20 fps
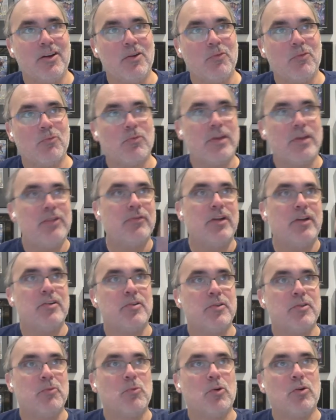re-render
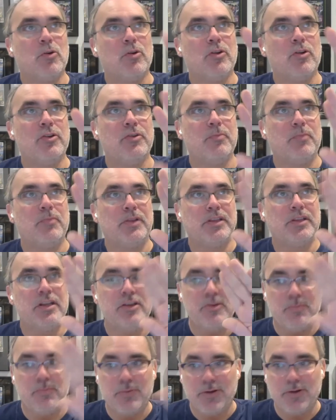the world, but then
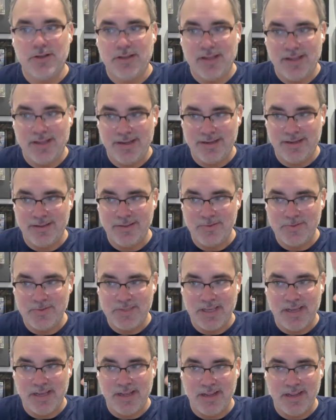you put like you
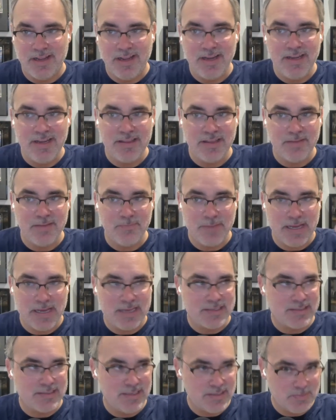say anything
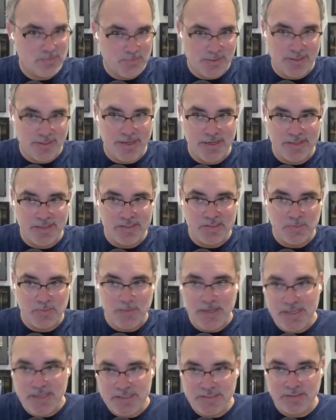past this plane in
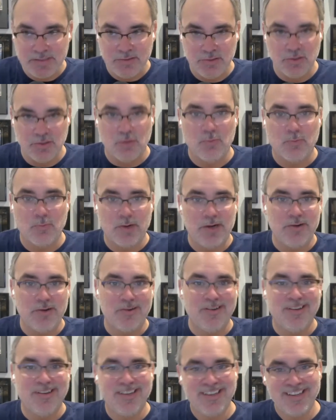space, don't
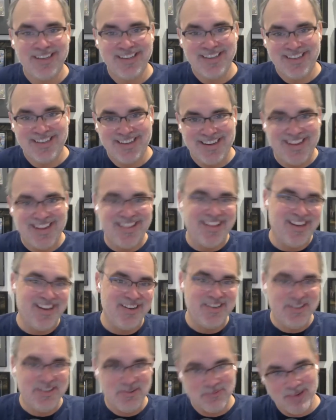render, and
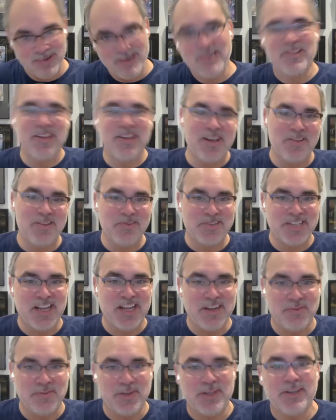then you render the other
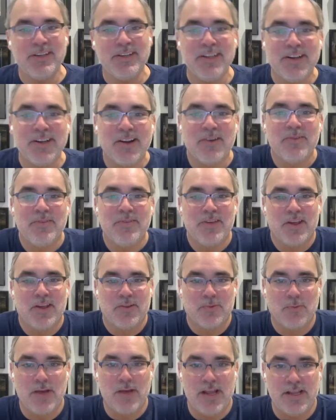side of it, you know, the
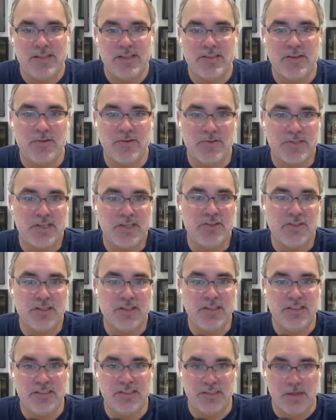other way. And so you're essentially
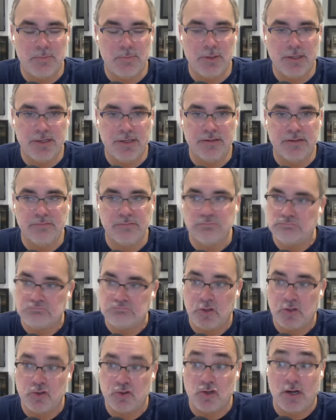doubling
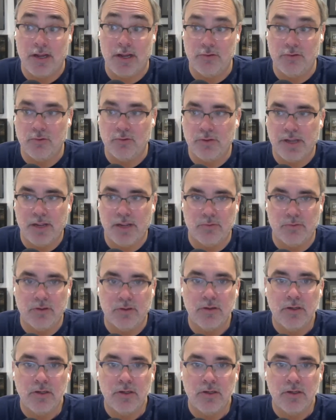the triangle count